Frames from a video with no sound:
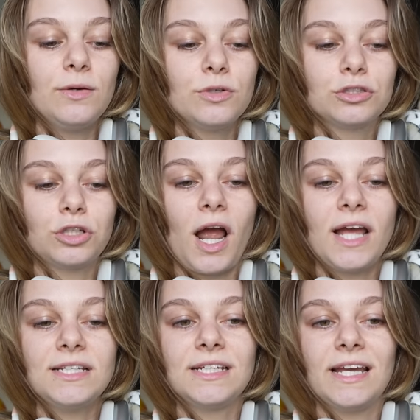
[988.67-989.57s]
He was
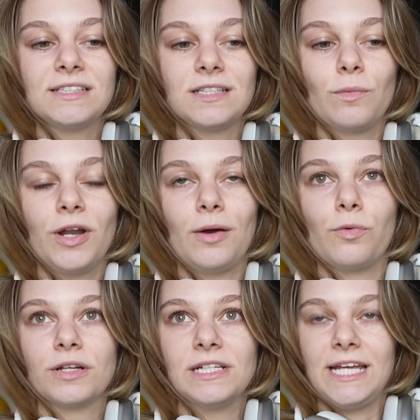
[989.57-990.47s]
trying to get someone at
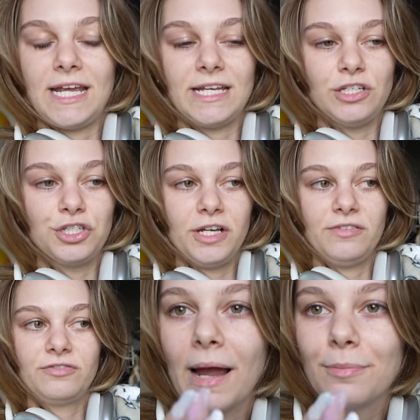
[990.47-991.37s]
work to take his
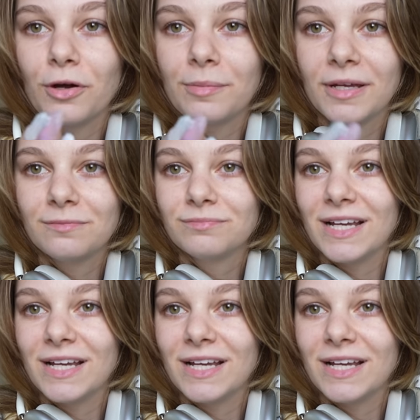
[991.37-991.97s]
shift. My appointment